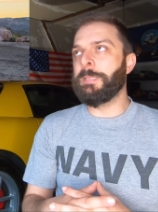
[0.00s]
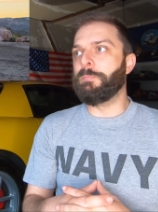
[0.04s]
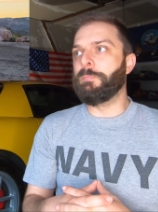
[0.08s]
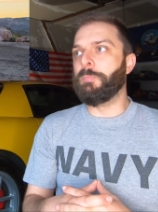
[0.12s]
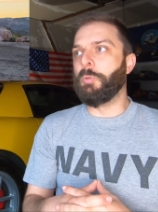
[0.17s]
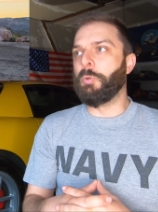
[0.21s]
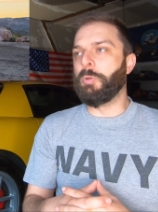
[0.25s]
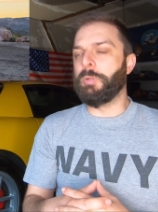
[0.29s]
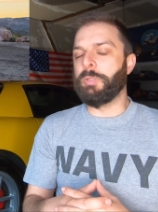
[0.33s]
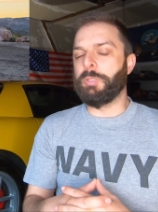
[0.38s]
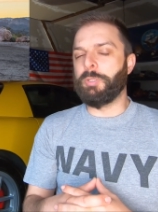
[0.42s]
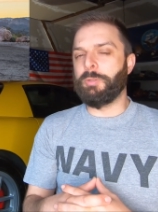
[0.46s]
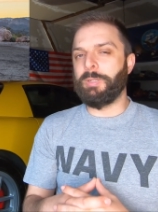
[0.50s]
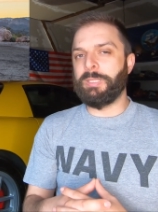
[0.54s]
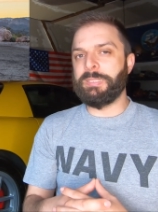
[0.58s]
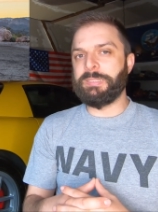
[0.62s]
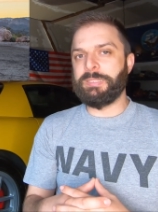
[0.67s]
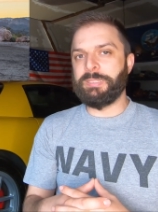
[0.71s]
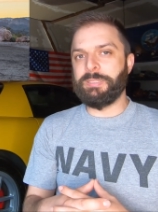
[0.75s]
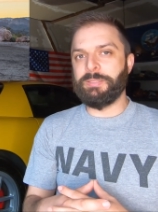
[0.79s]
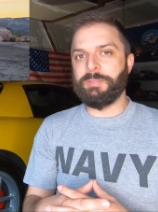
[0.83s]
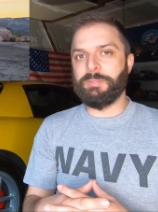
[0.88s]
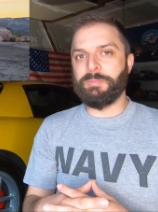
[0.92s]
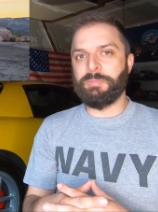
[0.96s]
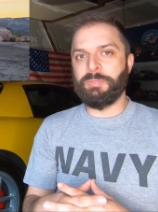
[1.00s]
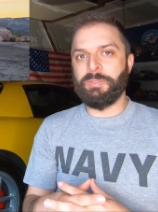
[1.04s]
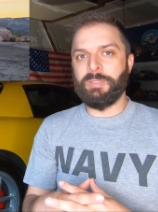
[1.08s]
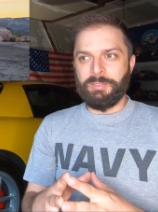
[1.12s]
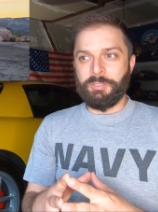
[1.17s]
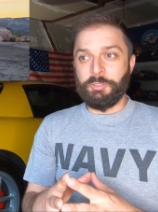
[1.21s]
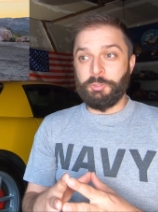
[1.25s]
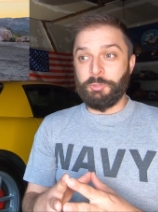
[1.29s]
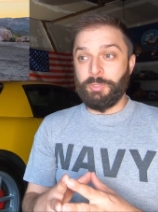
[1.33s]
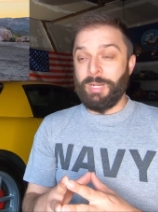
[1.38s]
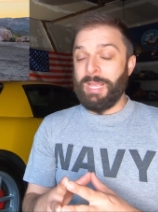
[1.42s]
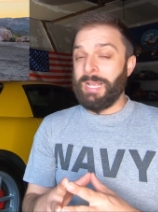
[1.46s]
more aggressive,
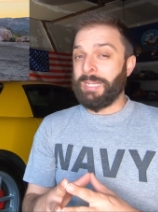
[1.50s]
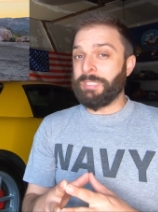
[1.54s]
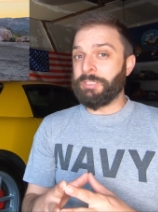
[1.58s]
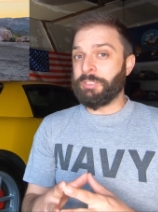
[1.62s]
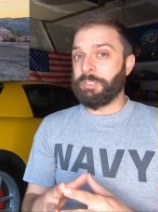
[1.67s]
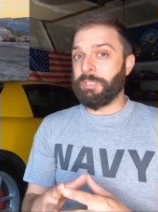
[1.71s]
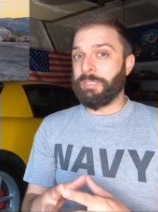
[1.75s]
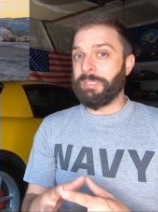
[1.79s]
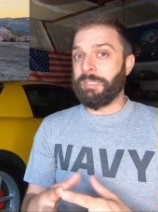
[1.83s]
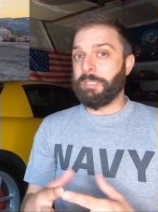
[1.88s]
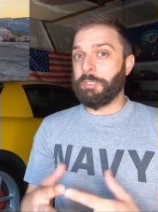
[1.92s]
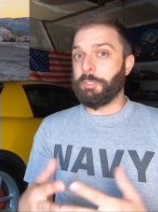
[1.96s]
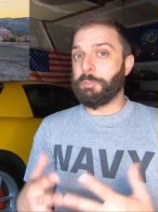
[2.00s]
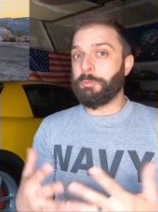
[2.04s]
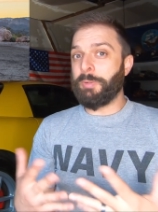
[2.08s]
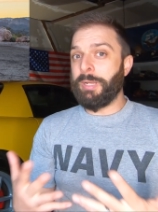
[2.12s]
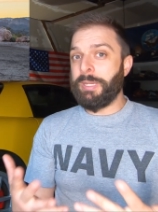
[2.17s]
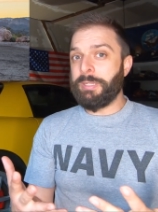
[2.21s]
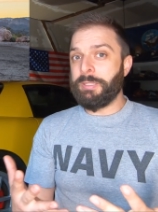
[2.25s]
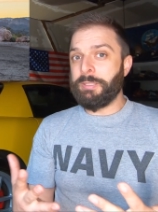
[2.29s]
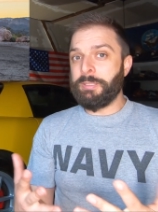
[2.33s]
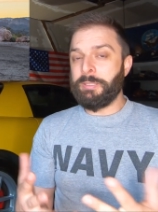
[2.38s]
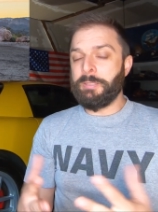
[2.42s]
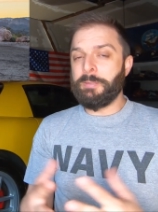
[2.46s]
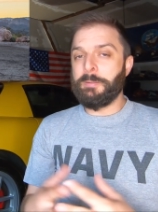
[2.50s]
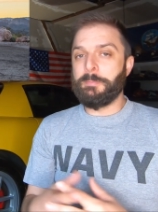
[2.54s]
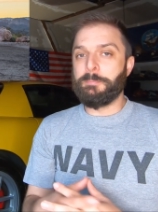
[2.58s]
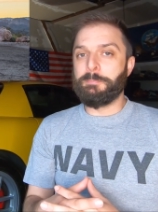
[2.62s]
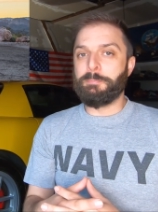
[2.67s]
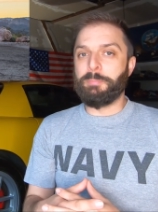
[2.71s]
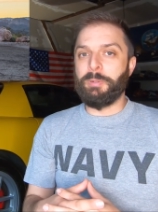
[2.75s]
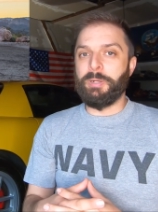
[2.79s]
the drag is gonna get greater,